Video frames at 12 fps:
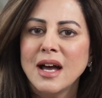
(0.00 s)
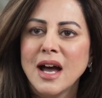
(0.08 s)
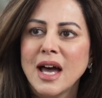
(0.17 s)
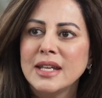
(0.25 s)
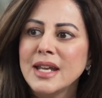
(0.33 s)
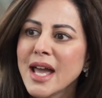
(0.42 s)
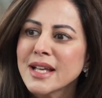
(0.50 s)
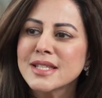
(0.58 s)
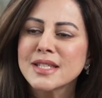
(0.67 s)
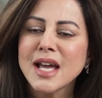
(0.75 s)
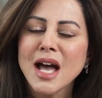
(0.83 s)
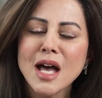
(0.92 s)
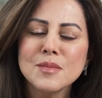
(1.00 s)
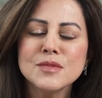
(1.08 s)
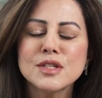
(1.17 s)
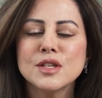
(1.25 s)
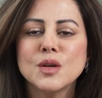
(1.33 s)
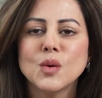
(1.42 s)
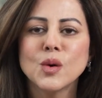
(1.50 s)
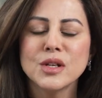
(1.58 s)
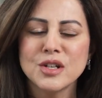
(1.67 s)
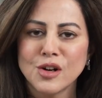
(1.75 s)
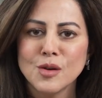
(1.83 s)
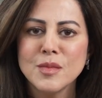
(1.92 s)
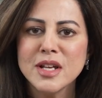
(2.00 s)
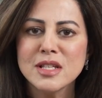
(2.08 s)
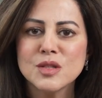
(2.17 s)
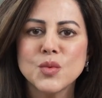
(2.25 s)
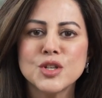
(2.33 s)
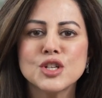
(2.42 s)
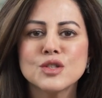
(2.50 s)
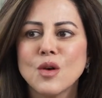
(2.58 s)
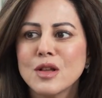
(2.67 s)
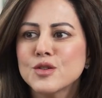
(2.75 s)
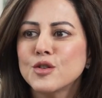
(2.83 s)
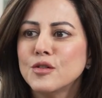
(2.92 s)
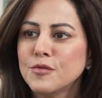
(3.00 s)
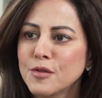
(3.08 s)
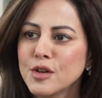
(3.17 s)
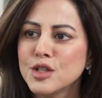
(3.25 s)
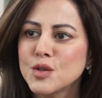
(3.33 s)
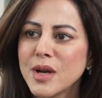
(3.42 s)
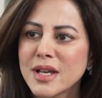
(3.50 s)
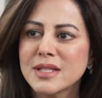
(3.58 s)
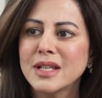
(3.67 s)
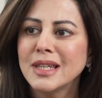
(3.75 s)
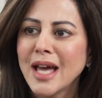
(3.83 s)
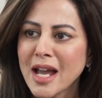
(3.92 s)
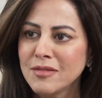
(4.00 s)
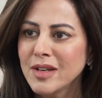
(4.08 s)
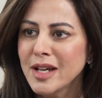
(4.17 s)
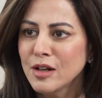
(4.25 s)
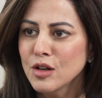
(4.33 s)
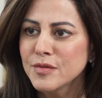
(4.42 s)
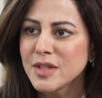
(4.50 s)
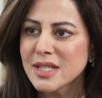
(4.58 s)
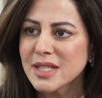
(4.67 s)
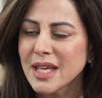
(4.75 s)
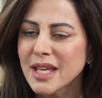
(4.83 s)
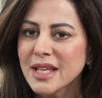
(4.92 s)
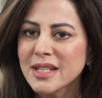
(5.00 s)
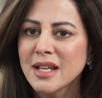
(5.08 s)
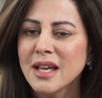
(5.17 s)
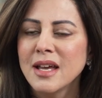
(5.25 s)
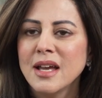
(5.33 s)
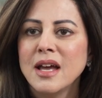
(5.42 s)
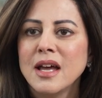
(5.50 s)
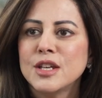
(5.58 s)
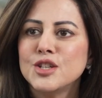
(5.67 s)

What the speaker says: Next comes your dermis, which is also referred to as the live layer of the skin. Mm-hmm.